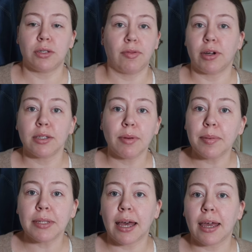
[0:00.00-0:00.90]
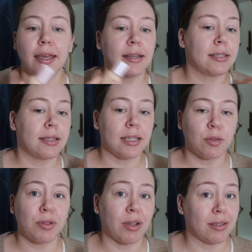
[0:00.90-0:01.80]
Sephora's website,
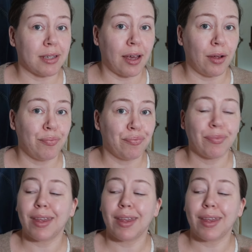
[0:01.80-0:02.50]
this was on sale.